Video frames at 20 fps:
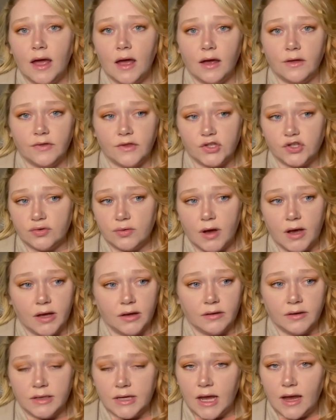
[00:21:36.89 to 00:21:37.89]
the trial
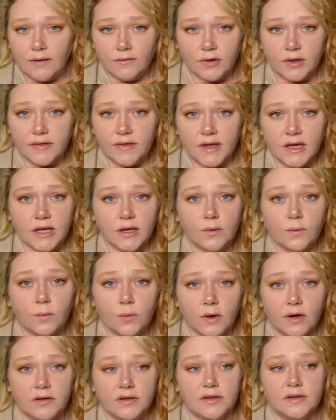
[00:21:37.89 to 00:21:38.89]
and everything
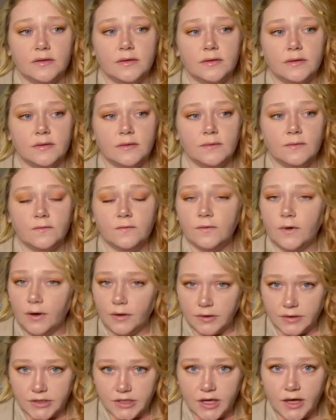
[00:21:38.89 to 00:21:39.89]
was
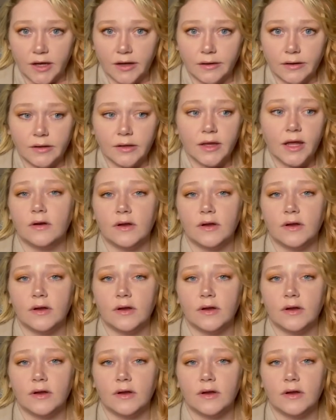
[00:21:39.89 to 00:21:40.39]
volatile,